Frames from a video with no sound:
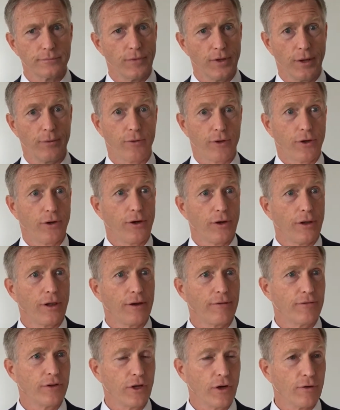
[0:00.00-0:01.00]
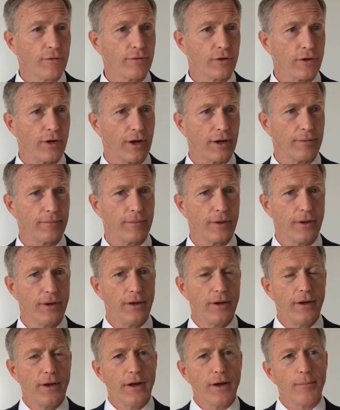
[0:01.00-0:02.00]
Yeah, well, they're gonna love the overtime.
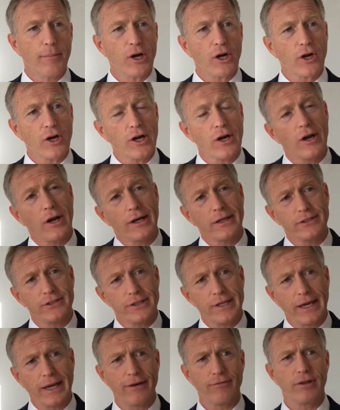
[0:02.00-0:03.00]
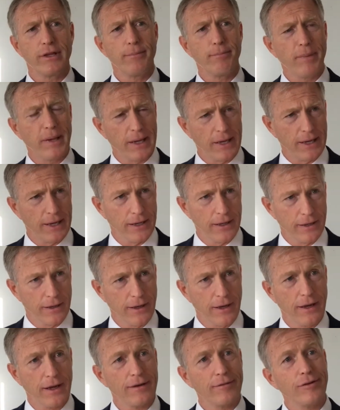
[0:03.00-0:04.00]
American Airlines is taking everything big
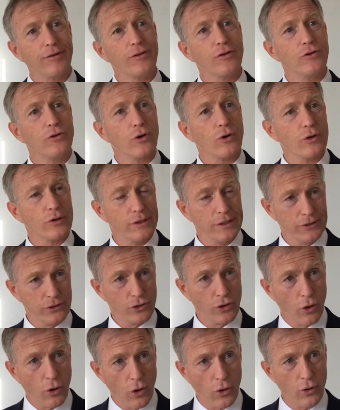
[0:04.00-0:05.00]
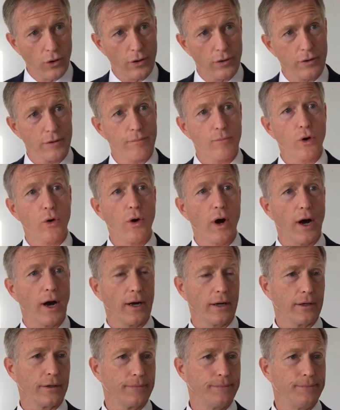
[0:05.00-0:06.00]
and giving the Northeast Corridor to Mohawk.